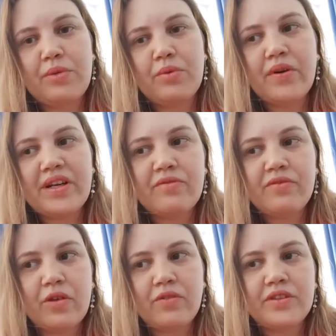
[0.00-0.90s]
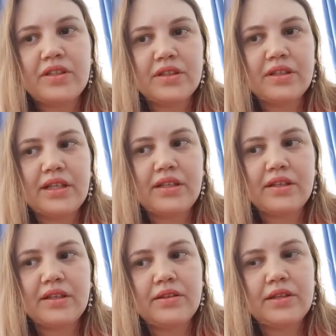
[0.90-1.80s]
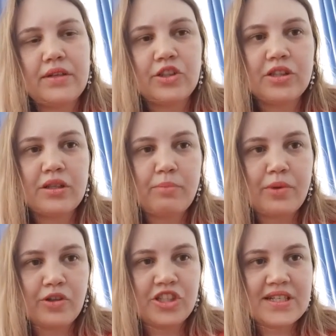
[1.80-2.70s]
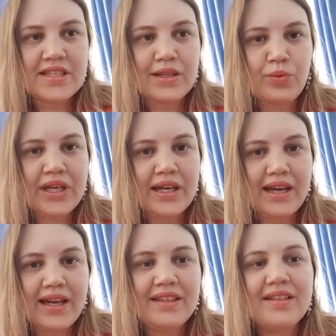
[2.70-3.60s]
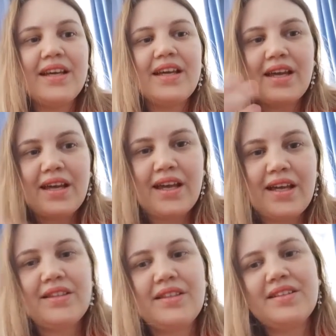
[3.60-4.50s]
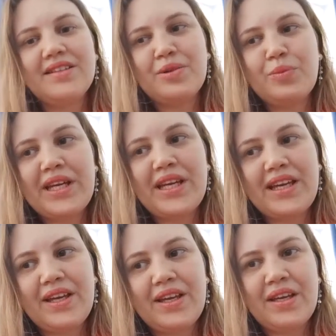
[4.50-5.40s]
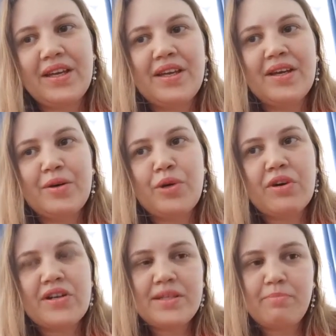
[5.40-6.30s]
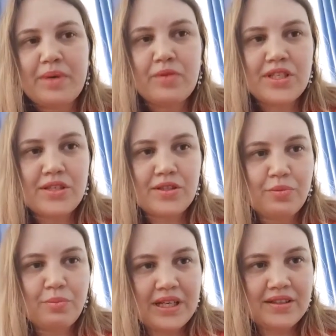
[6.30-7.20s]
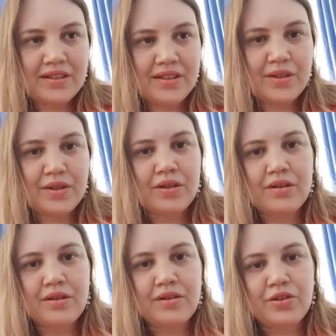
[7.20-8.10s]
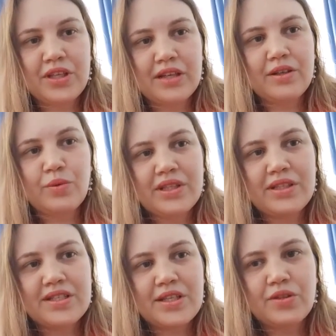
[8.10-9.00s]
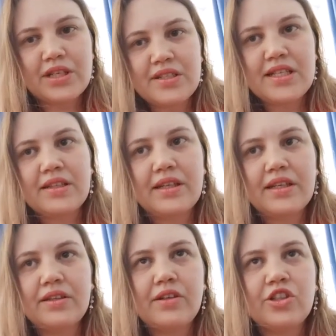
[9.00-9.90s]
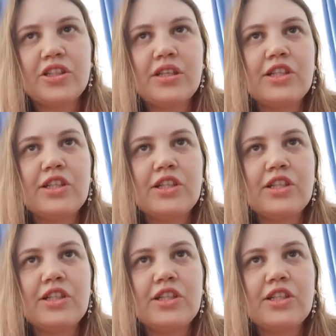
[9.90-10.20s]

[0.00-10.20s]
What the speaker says: we were involved in the international projects that we had, and we were supposed to meet together with students in the international